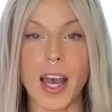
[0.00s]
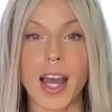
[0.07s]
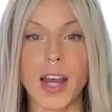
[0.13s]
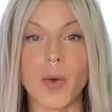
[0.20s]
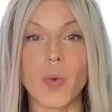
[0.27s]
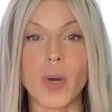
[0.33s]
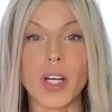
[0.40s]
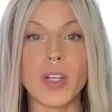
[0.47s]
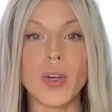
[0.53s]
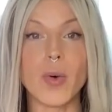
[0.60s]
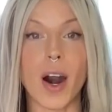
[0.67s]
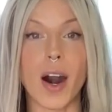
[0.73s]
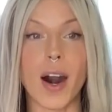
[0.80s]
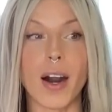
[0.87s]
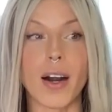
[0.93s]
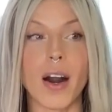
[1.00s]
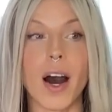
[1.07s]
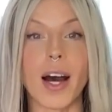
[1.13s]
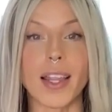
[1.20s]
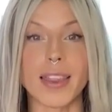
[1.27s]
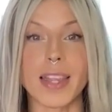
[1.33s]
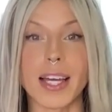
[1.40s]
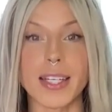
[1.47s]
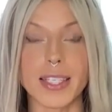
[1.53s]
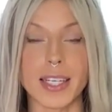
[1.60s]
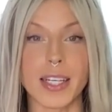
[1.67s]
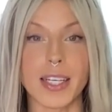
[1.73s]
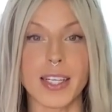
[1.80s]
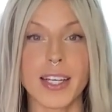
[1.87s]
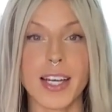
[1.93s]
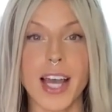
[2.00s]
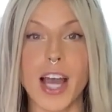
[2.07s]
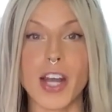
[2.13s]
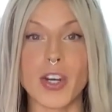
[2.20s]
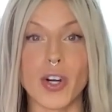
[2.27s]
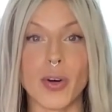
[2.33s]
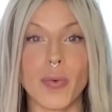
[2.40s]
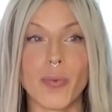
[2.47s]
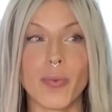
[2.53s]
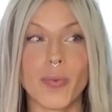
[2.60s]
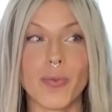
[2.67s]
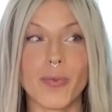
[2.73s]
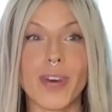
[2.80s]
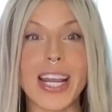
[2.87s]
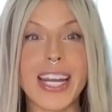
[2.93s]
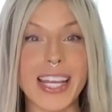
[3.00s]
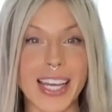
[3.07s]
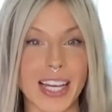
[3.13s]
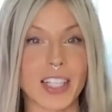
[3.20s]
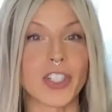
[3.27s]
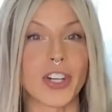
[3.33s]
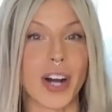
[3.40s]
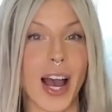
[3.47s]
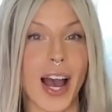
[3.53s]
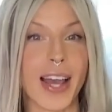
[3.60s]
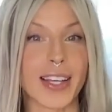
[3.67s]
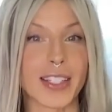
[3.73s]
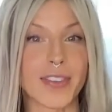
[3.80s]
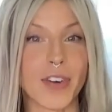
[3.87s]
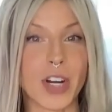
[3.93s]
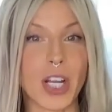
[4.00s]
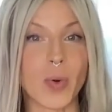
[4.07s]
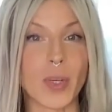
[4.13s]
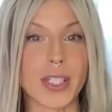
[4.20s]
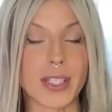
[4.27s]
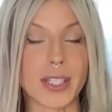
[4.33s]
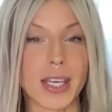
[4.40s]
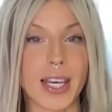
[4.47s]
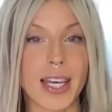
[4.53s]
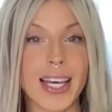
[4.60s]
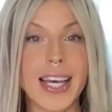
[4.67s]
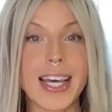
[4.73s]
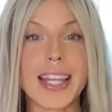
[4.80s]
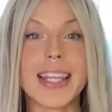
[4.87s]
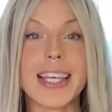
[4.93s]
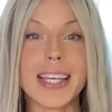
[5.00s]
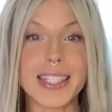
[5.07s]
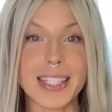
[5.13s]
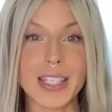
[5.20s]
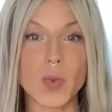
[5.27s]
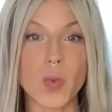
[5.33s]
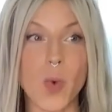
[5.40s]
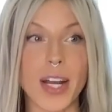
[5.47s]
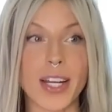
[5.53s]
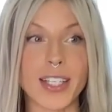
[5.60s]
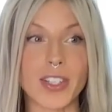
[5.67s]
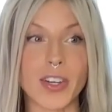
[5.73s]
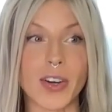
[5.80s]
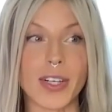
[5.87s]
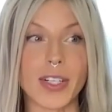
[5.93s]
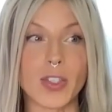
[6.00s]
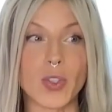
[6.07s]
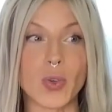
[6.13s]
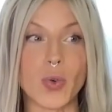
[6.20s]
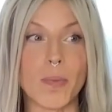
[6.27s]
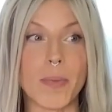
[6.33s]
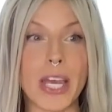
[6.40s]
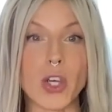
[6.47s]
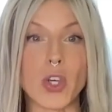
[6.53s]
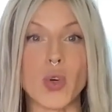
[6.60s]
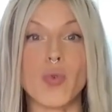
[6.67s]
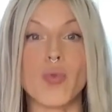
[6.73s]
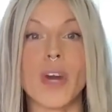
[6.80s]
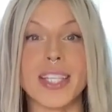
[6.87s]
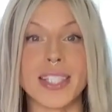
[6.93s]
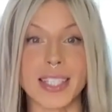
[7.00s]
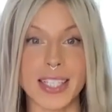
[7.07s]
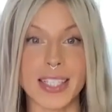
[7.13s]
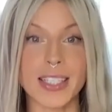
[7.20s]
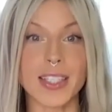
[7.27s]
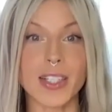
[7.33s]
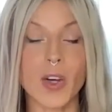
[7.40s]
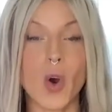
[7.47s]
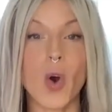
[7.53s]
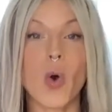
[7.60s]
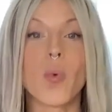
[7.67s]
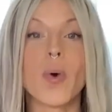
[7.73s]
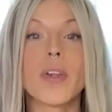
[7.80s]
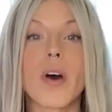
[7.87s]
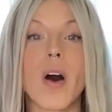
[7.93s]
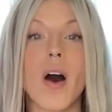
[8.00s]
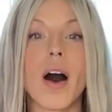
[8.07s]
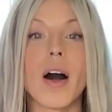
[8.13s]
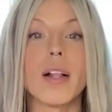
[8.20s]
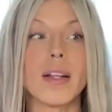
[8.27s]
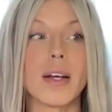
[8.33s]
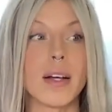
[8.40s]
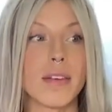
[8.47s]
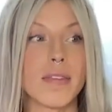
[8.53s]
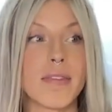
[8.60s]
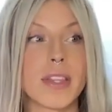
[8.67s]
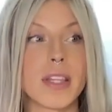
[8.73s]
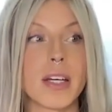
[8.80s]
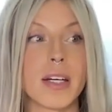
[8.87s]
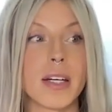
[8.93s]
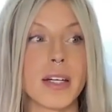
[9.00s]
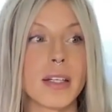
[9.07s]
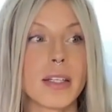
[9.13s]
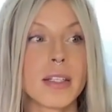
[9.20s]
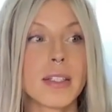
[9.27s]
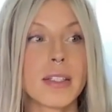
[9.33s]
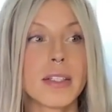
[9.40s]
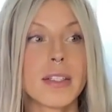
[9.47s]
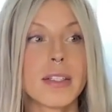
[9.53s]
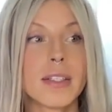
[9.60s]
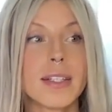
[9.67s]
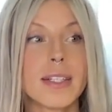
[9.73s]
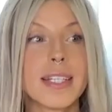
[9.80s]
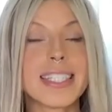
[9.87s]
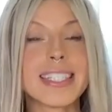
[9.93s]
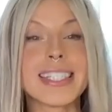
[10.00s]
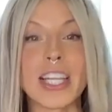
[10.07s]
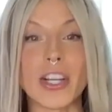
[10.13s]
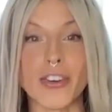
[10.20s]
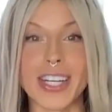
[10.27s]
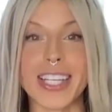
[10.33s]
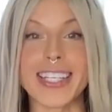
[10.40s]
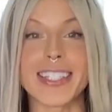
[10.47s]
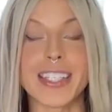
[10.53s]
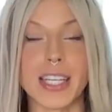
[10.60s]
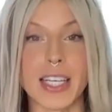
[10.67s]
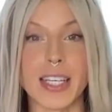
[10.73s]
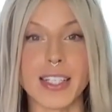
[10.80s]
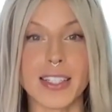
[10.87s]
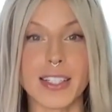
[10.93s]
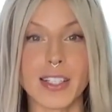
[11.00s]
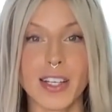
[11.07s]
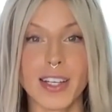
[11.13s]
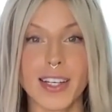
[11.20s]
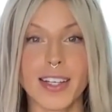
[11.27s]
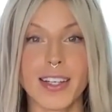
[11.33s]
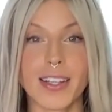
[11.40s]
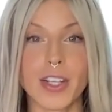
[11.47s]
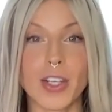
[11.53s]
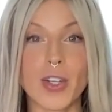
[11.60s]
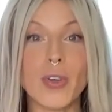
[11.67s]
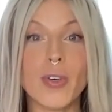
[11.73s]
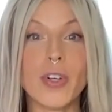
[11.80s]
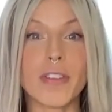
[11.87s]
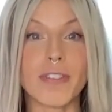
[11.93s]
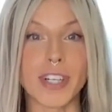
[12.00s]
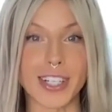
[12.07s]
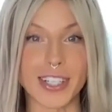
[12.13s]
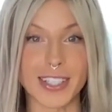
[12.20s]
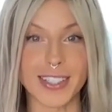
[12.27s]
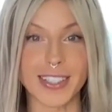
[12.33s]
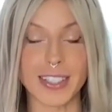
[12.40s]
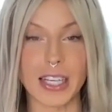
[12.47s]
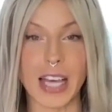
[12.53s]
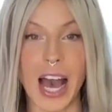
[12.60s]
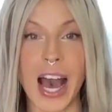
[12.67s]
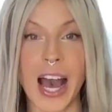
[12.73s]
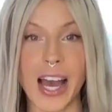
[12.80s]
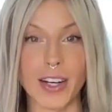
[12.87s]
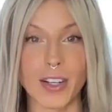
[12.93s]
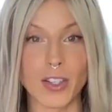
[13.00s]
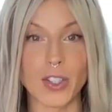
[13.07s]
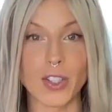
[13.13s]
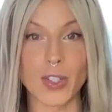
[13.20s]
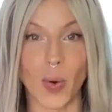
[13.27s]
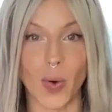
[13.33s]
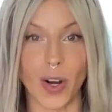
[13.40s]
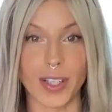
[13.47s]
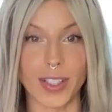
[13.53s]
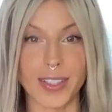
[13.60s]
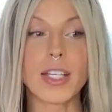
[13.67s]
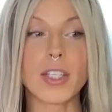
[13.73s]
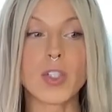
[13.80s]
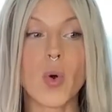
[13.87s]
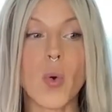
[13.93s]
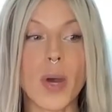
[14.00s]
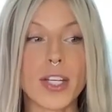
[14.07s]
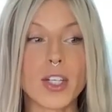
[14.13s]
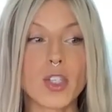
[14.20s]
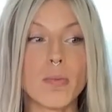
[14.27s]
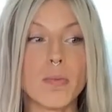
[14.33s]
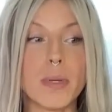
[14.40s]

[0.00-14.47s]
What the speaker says: And when you are authentic and you're rating at your highest frequency, this is what is going to make you resonant with all of the synchronicities. The universe, God, source, is going to